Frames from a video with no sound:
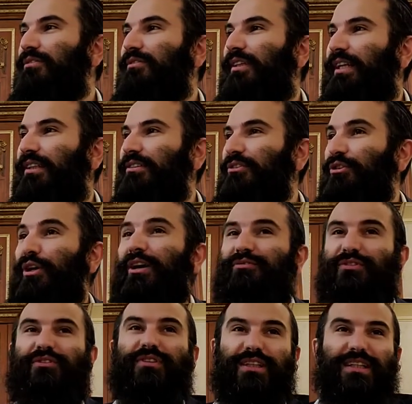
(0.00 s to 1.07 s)
Right? You have
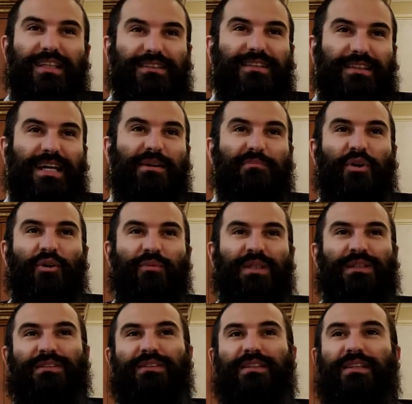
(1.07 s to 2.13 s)
to realize at that
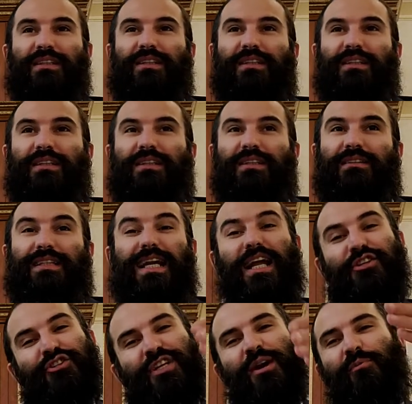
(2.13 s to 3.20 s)
moment that
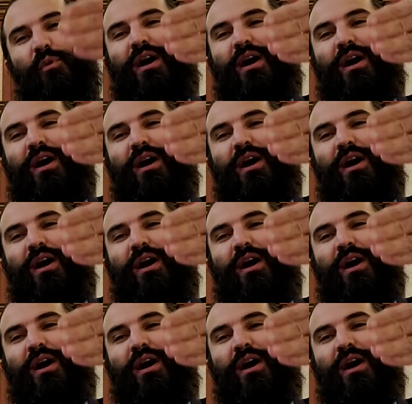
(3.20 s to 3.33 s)
Hashem